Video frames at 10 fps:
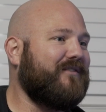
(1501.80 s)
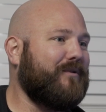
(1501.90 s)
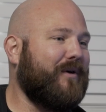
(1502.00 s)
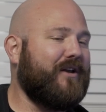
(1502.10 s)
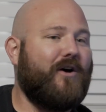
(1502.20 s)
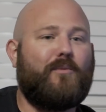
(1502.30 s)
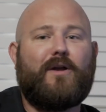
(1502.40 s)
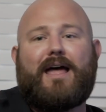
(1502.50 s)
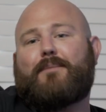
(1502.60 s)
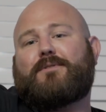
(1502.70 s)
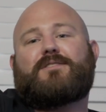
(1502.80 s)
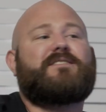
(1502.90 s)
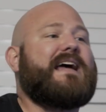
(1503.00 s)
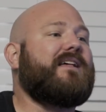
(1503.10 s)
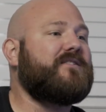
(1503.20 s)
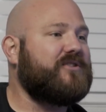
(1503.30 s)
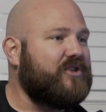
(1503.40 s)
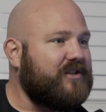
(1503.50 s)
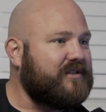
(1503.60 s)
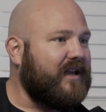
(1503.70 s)
everybody home. What happens to Sally's
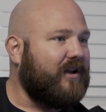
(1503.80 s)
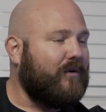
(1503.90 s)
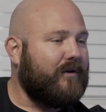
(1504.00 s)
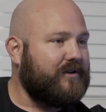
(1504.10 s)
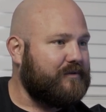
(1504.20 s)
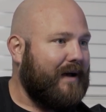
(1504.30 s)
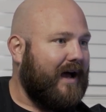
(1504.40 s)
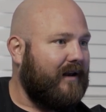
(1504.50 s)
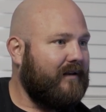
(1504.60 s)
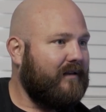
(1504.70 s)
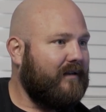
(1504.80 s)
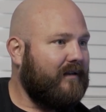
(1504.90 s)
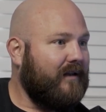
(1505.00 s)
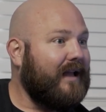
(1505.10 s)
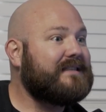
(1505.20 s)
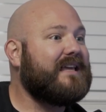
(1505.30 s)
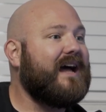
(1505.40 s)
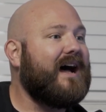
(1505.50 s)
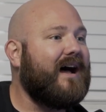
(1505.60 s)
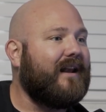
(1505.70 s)
cheesesteak corner spot? It's
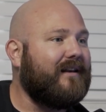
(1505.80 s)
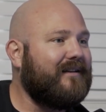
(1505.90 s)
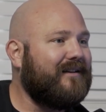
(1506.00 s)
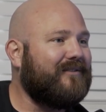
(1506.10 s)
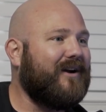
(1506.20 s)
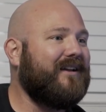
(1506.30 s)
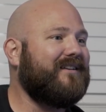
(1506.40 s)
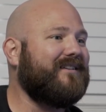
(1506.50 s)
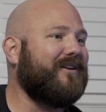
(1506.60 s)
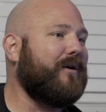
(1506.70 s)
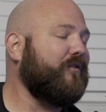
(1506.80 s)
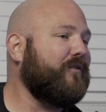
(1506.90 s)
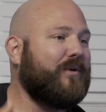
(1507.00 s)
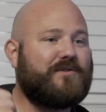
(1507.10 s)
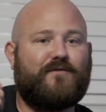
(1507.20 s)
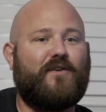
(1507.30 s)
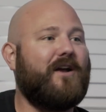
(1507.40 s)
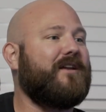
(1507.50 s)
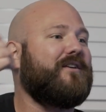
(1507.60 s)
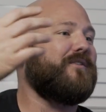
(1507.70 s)
gone, right? Everyone's fighting.